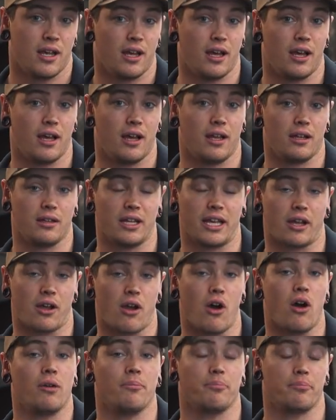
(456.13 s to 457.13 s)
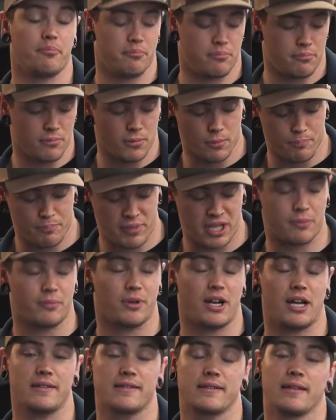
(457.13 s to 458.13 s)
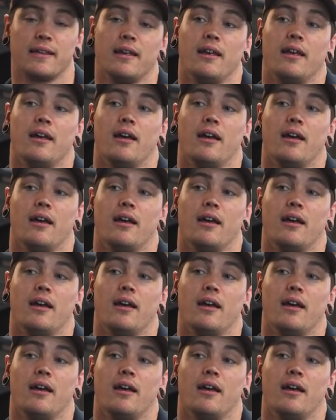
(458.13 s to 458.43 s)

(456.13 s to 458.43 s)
uh, like comp pin press.